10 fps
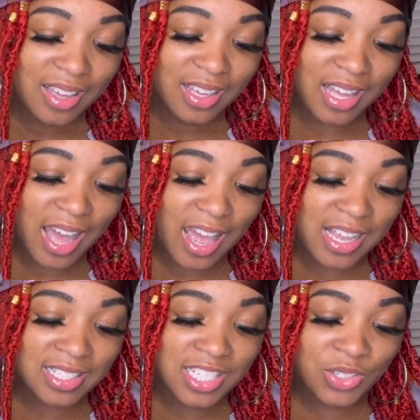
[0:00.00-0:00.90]

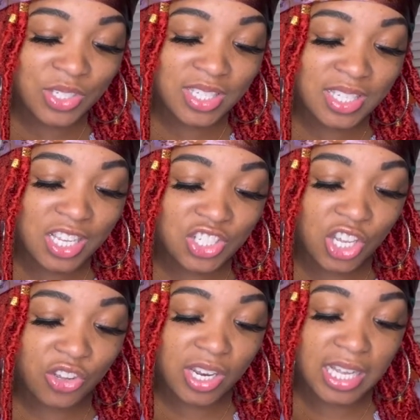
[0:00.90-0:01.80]
Guys, this was such a
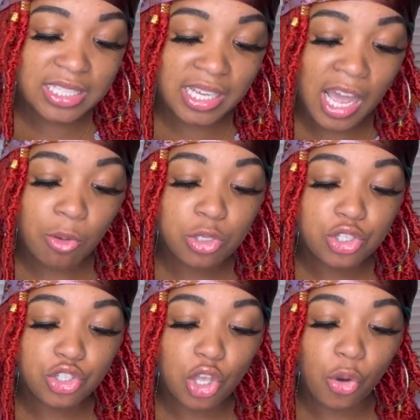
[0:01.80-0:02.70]
good idea. I was
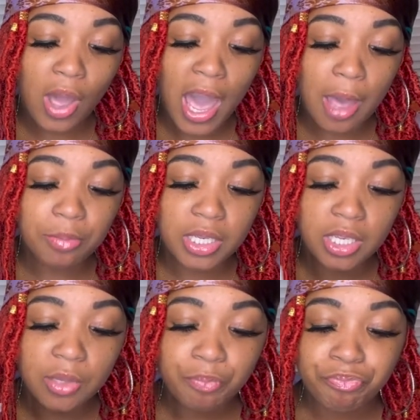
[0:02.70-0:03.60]
so
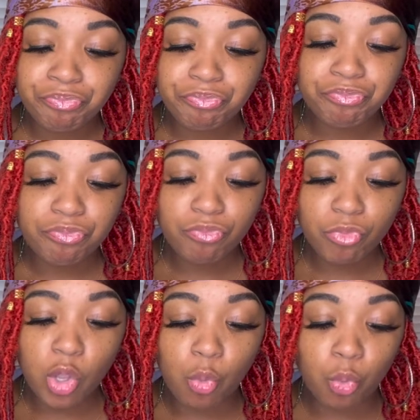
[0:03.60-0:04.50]
happy
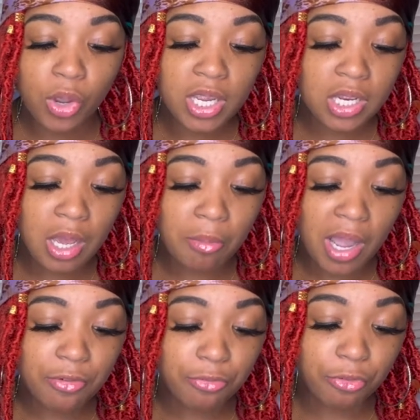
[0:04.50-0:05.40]
when my
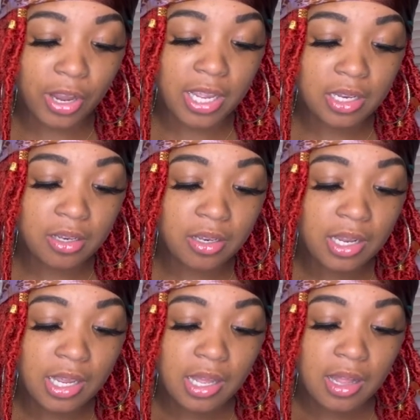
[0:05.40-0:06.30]
friend
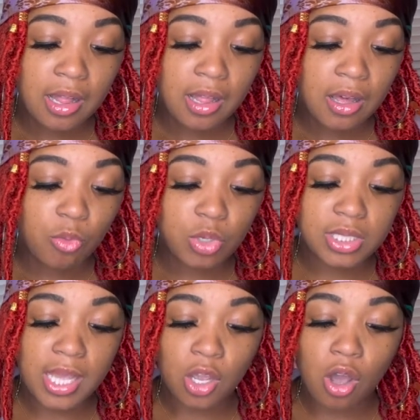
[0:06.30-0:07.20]
was
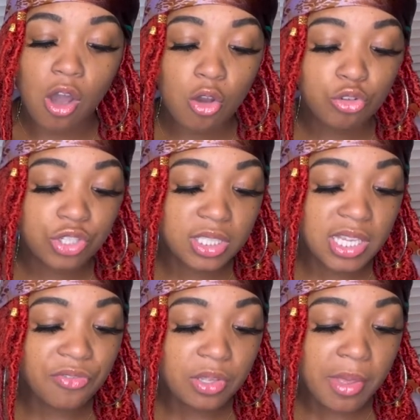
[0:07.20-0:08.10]
like, oh, you should
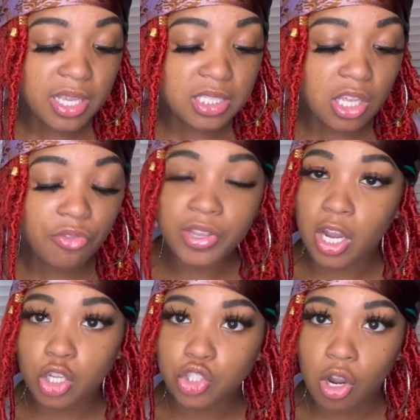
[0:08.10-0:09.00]
definitely make a
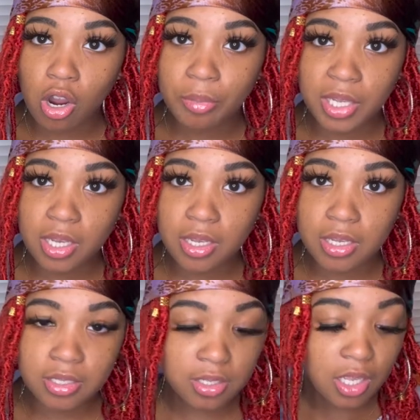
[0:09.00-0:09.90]
self-care jar
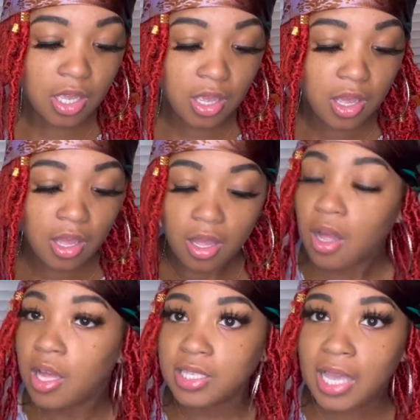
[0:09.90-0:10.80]
because
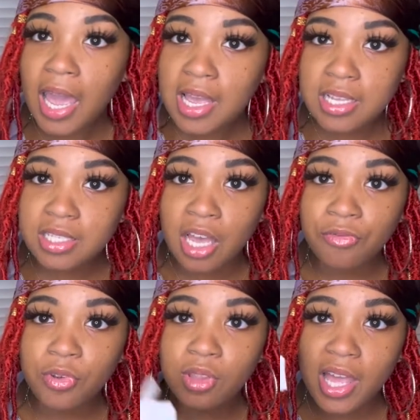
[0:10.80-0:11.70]
yes, I
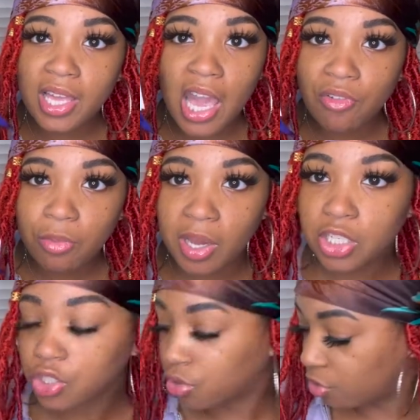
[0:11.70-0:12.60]
feel like everybody
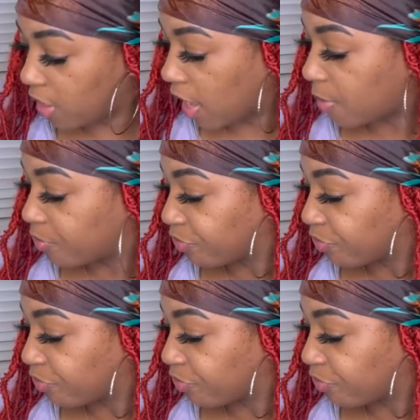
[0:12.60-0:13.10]
should do that.